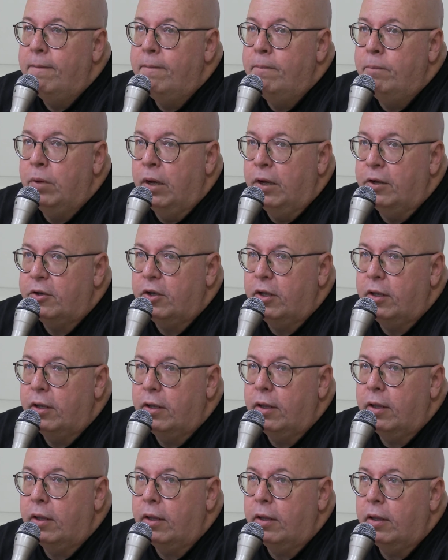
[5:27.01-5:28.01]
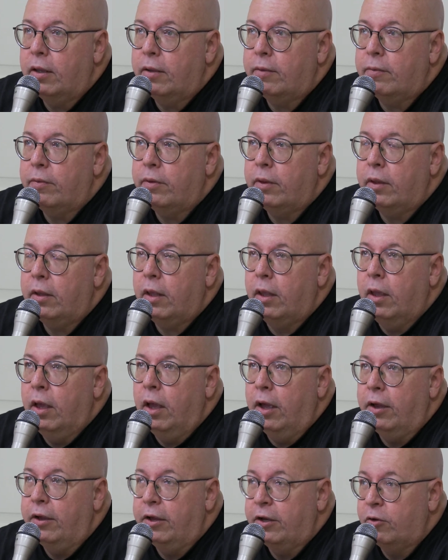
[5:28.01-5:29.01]
But
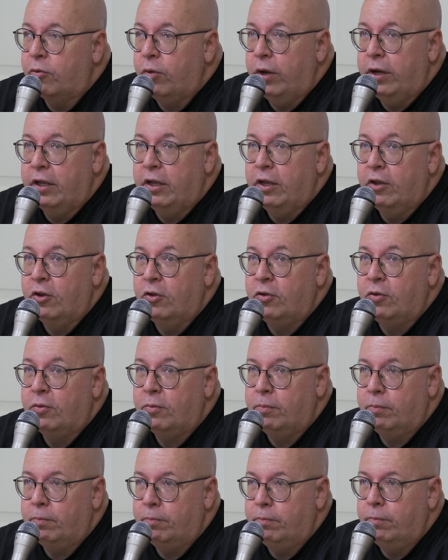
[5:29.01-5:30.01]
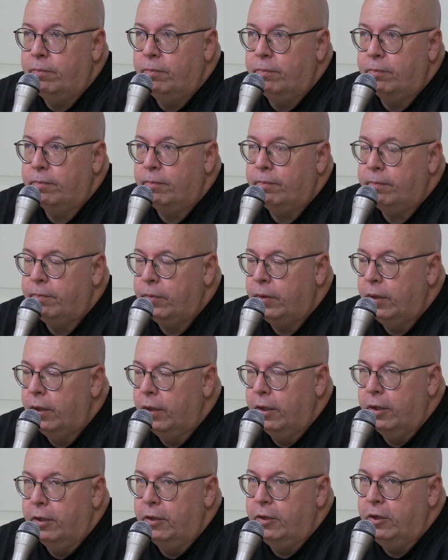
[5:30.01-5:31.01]
in creating his,
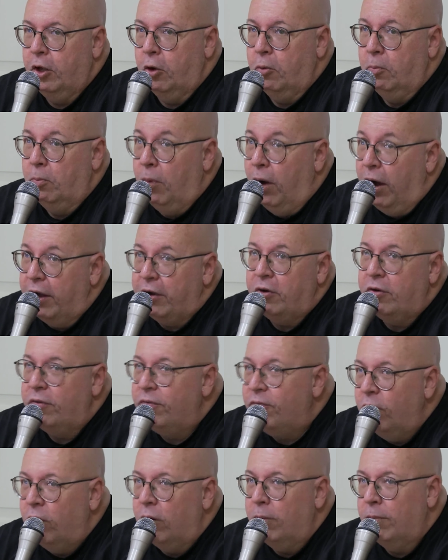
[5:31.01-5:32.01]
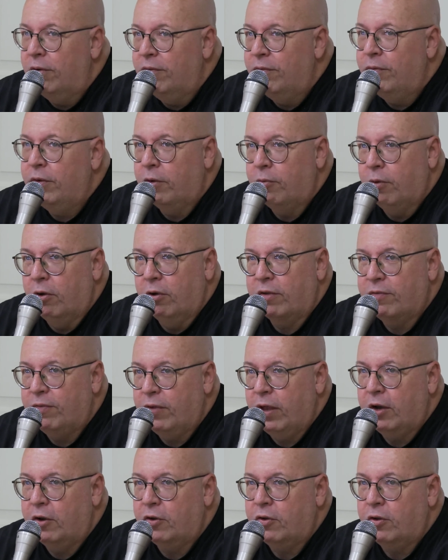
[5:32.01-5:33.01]
modern form of heroic
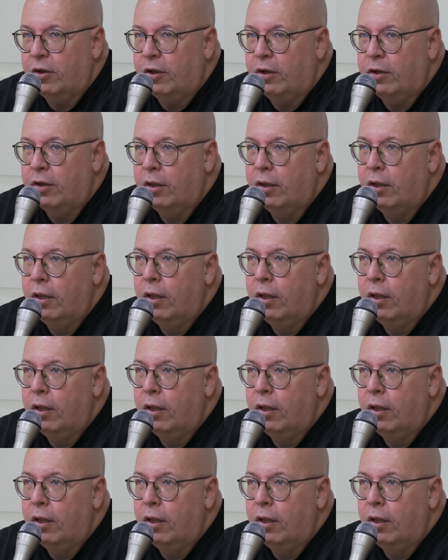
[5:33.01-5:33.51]
fantasy,